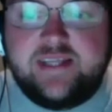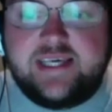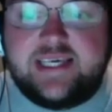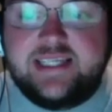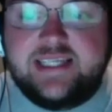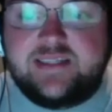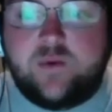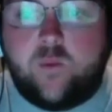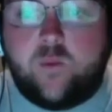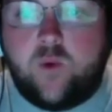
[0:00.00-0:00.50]

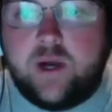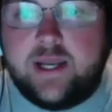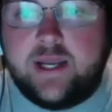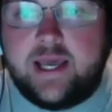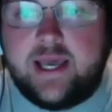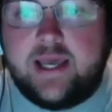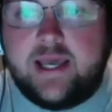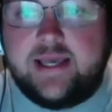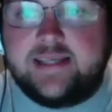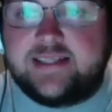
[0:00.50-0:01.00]
he's a
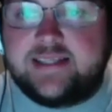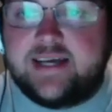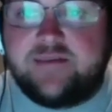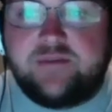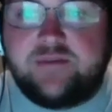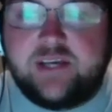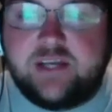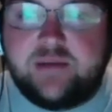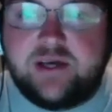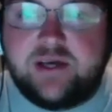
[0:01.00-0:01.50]
1A. He's
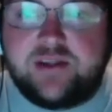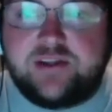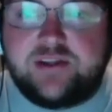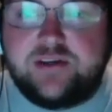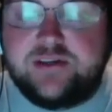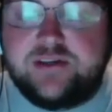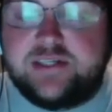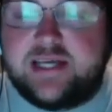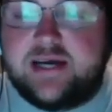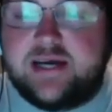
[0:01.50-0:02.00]
definitely going to be a
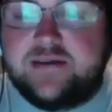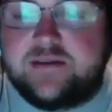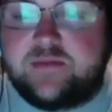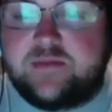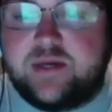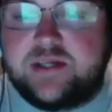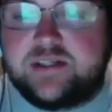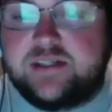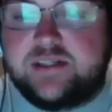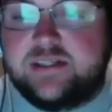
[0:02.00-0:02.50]
third down
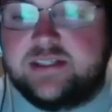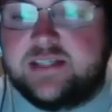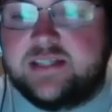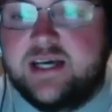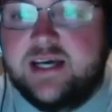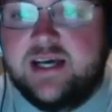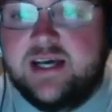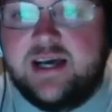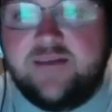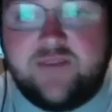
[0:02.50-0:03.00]
specialist.
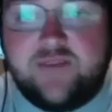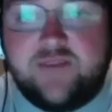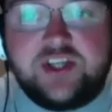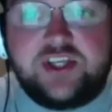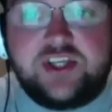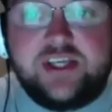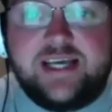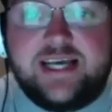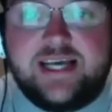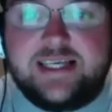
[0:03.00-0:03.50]

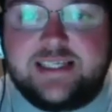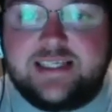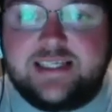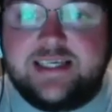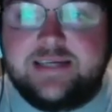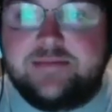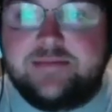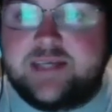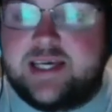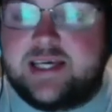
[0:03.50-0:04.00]
Eventually, I
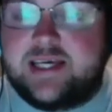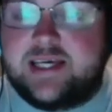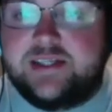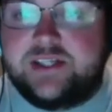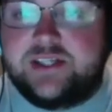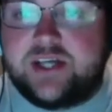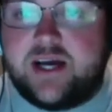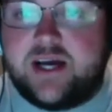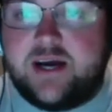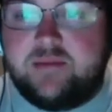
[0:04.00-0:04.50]
see him taking the
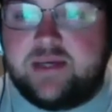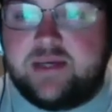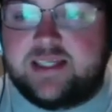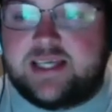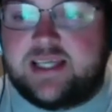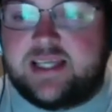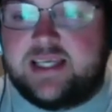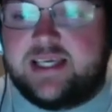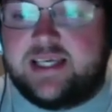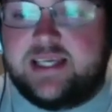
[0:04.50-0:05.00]
job because
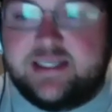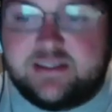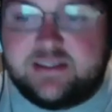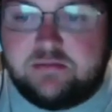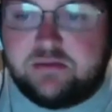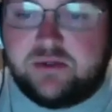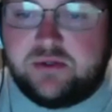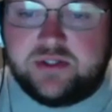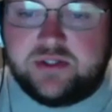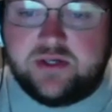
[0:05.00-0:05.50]
I think he's a
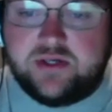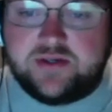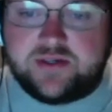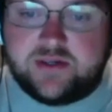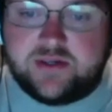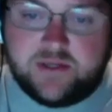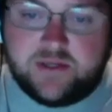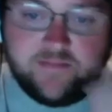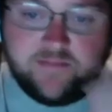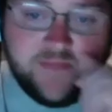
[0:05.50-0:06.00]

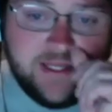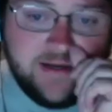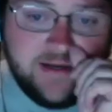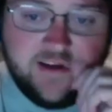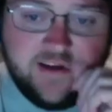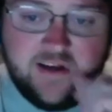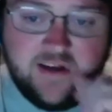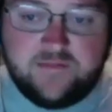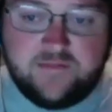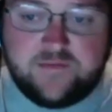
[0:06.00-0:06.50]
bulldozer. But
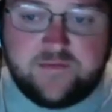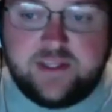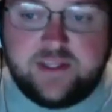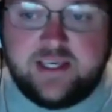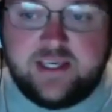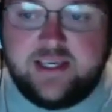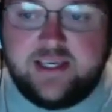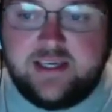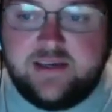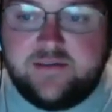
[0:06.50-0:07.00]
for
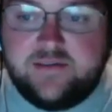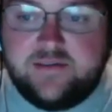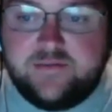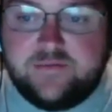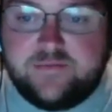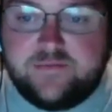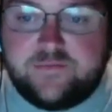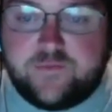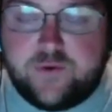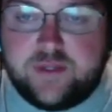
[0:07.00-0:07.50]
the
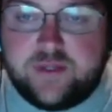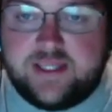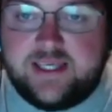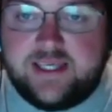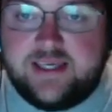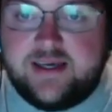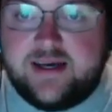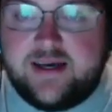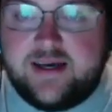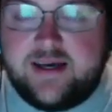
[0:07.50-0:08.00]

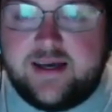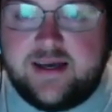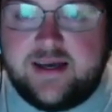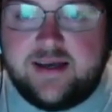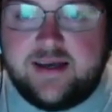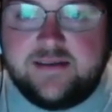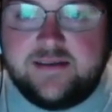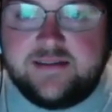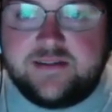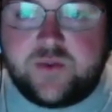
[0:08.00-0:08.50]

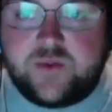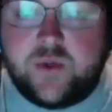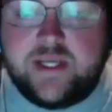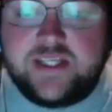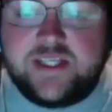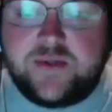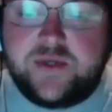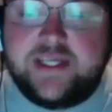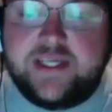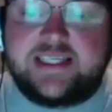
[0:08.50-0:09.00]

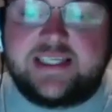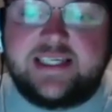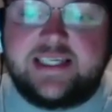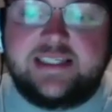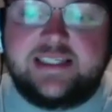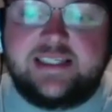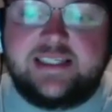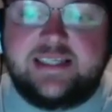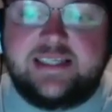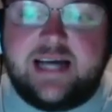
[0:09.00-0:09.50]
2020
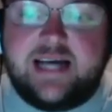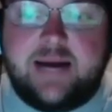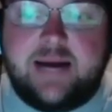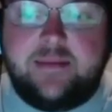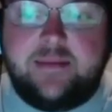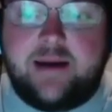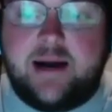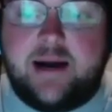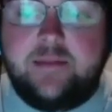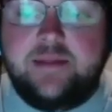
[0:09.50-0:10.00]
season,
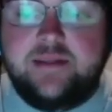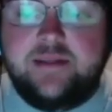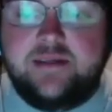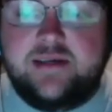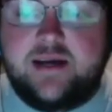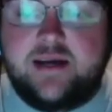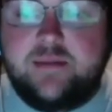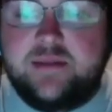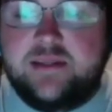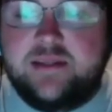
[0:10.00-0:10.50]
I'm in
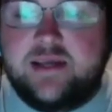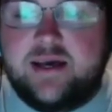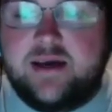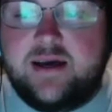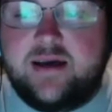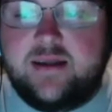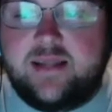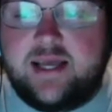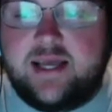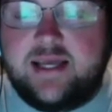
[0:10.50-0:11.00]

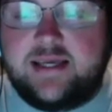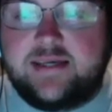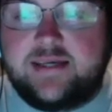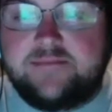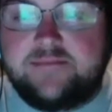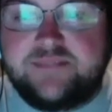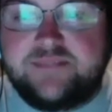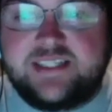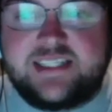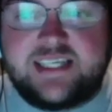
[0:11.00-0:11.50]
the like
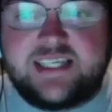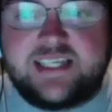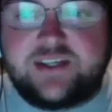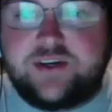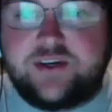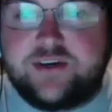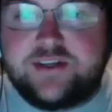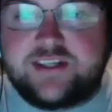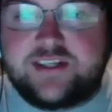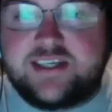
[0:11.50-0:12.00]

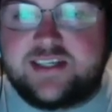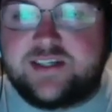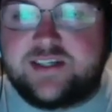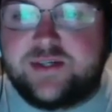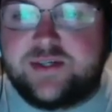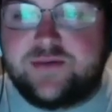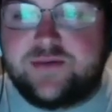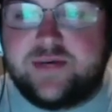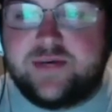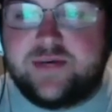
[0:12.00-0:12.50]

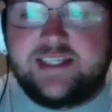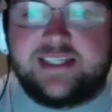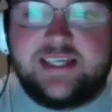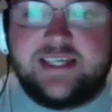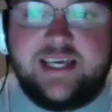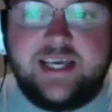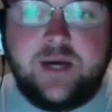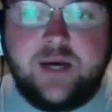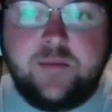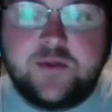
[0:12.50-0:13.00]
600 range.
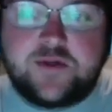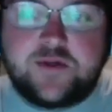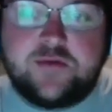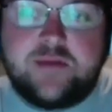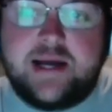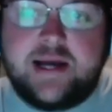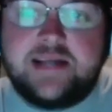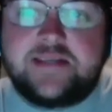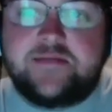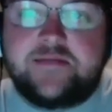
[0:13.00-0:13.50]
He almost
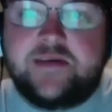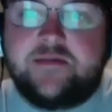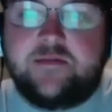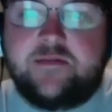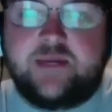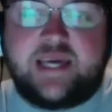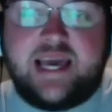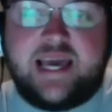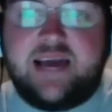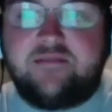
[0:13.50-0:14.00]
reminds me of a
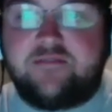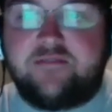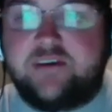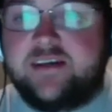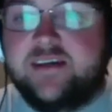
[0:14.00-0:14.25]
McCaffrey.